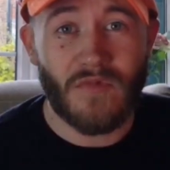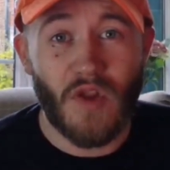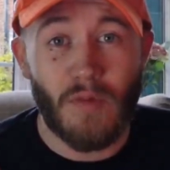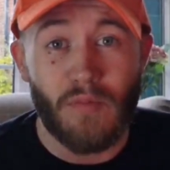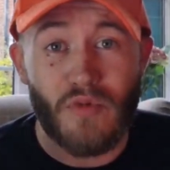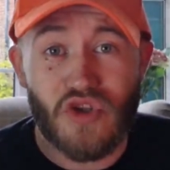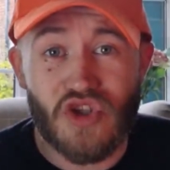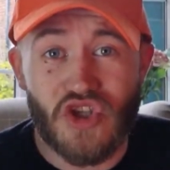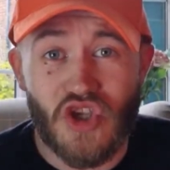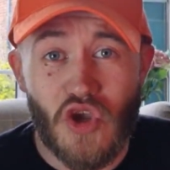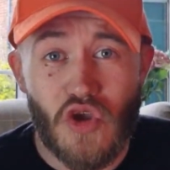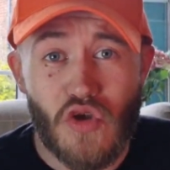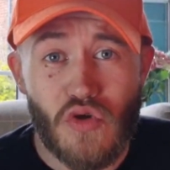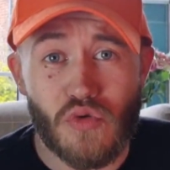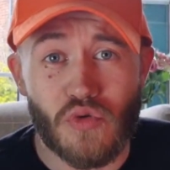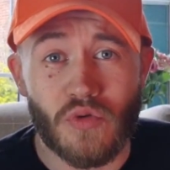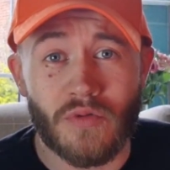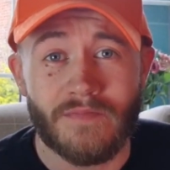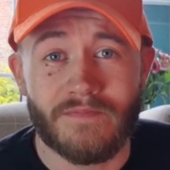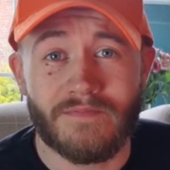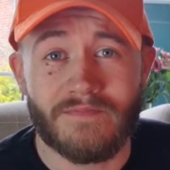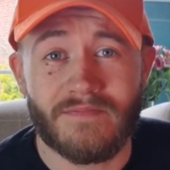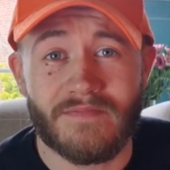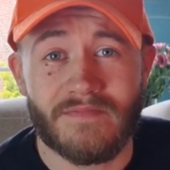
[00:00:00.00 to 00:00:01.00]
Number two,
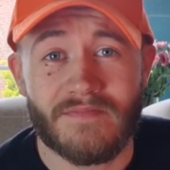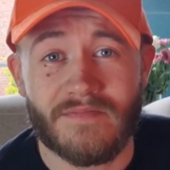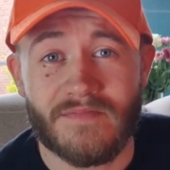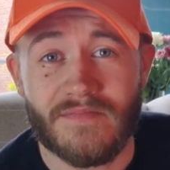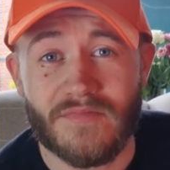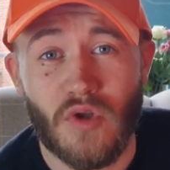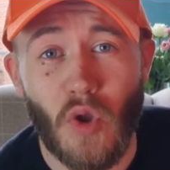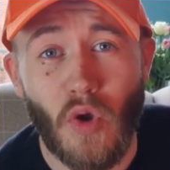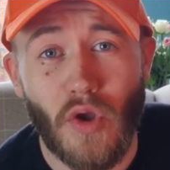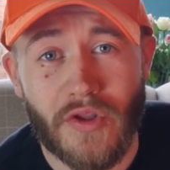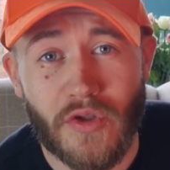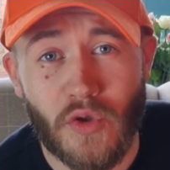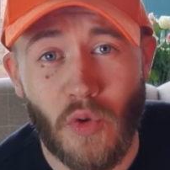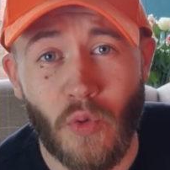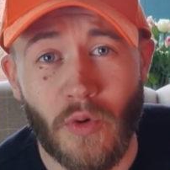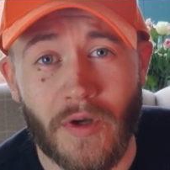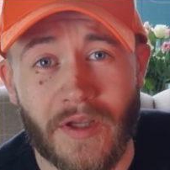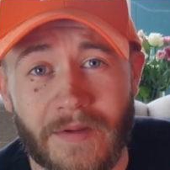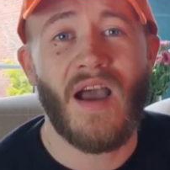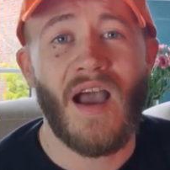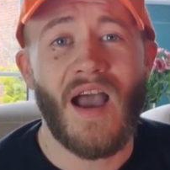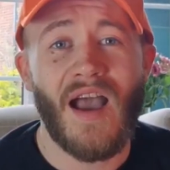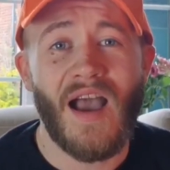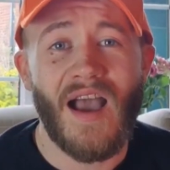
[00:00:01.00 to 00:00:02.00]

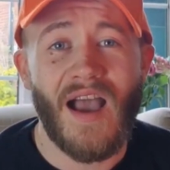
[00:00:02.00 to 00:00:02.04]
Litecoin.